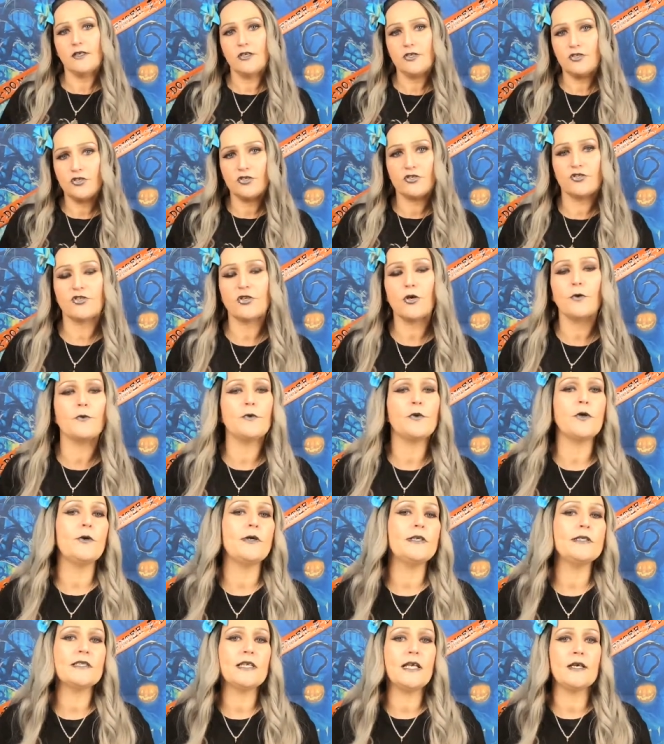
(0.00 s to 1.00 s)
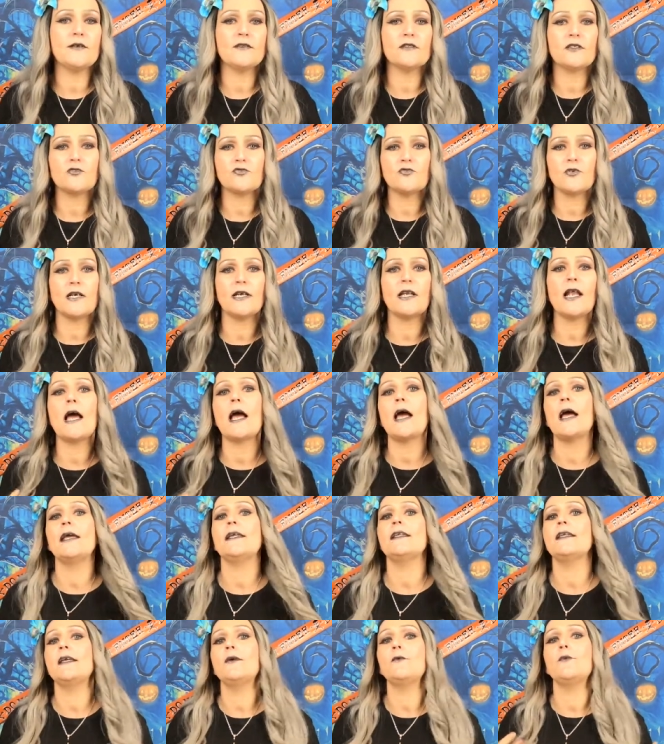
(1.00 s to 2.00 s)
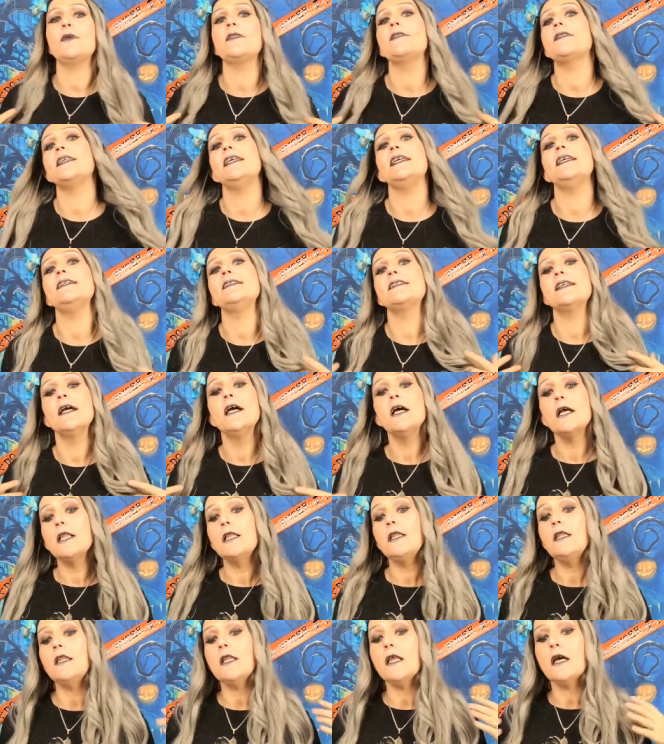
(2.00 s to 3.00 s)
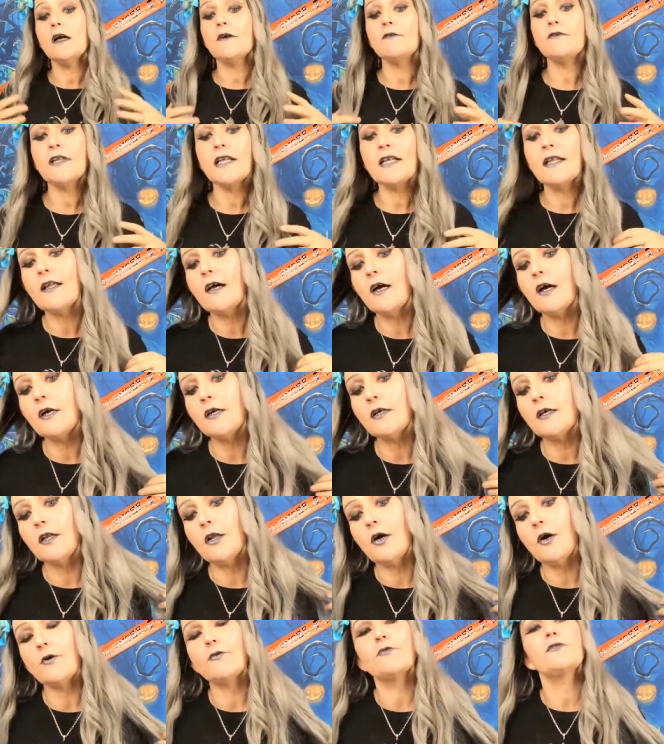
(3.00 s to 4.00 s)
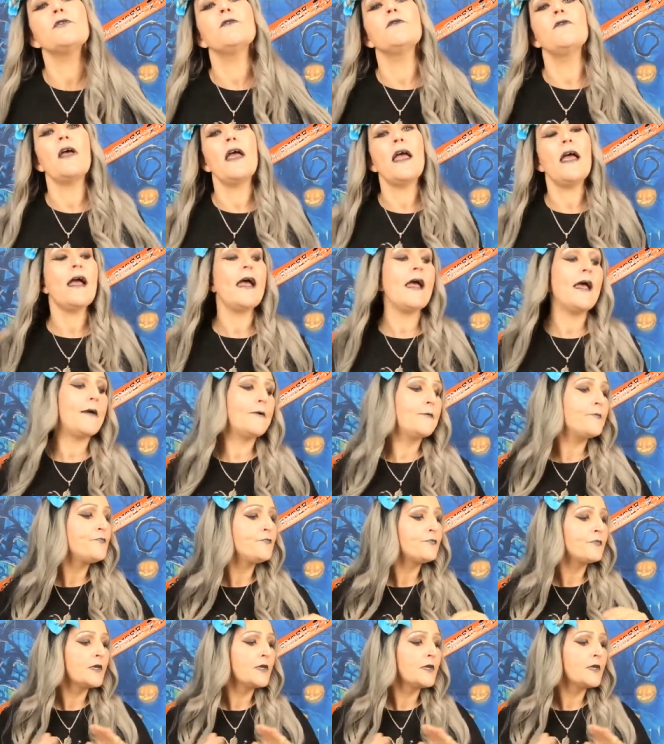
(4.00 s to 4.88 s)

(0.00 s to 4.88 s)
You just don't notice now because I try and hide it with these lovely long locks of hair.